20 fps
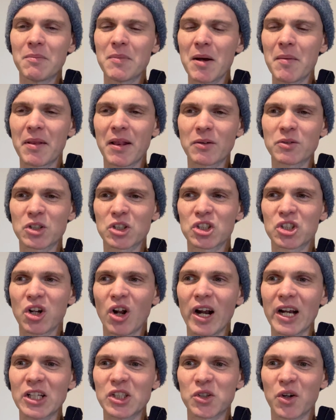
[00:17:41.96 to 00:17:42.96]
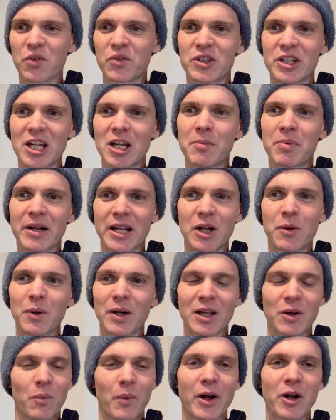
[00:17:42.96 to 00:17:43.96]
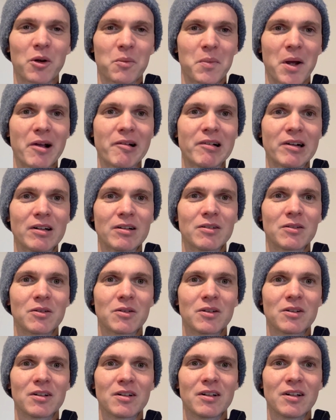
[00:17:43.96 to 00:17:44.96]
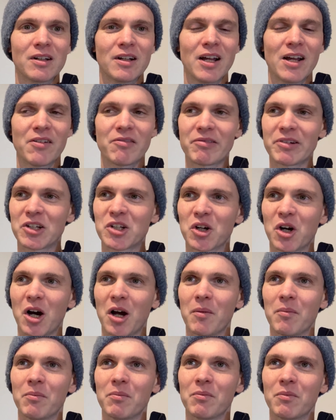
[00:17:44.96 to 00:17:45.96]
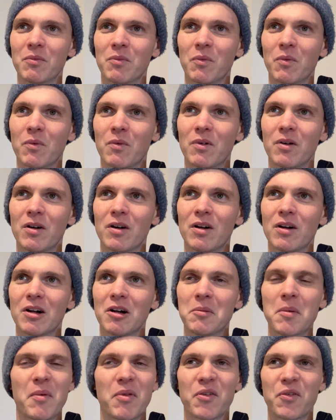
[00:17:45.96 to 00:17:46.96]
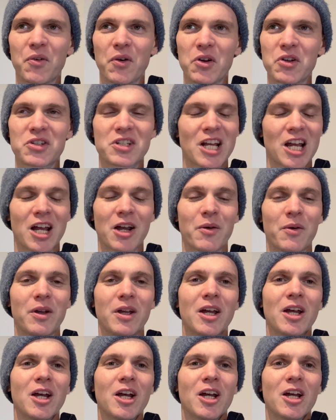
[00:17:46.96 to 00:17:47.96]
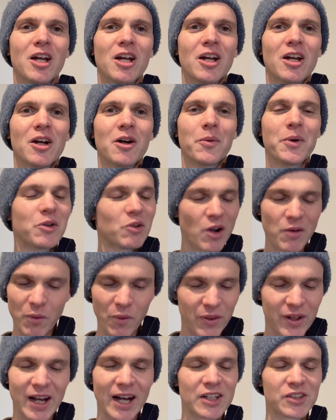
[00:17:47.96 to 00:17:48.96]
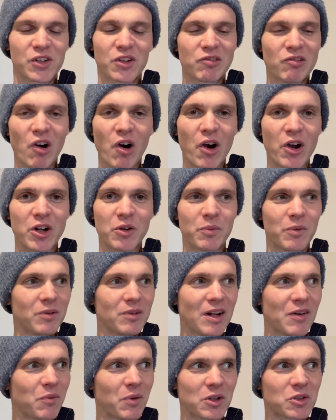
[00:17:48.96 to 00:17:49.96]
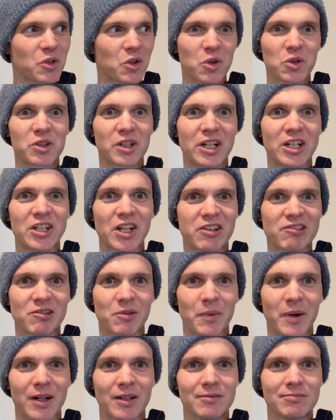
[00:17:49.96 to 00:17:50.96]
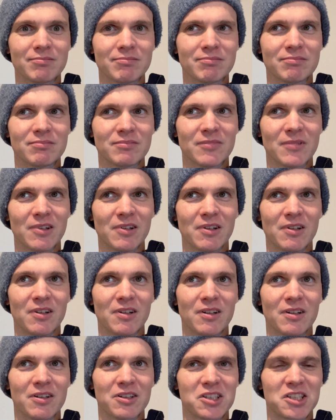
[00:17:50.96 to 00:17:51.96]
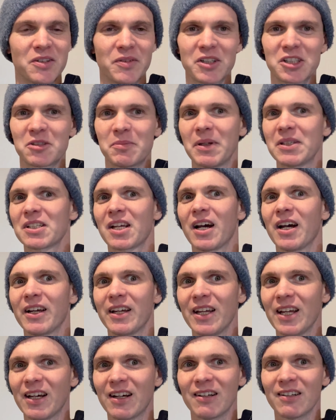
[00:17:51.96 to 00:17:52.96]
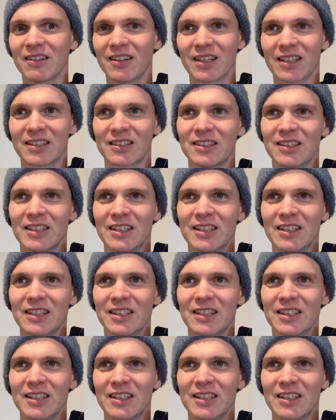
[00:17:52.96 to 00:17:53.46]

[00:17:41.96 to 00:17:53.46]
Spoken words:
maybe that was a slightly soft year, but equally it won on merit. Every time, I remember the first day we drove all the cars on the road and everyone sort of looked at each other and went, the Civic's the best car here. Like,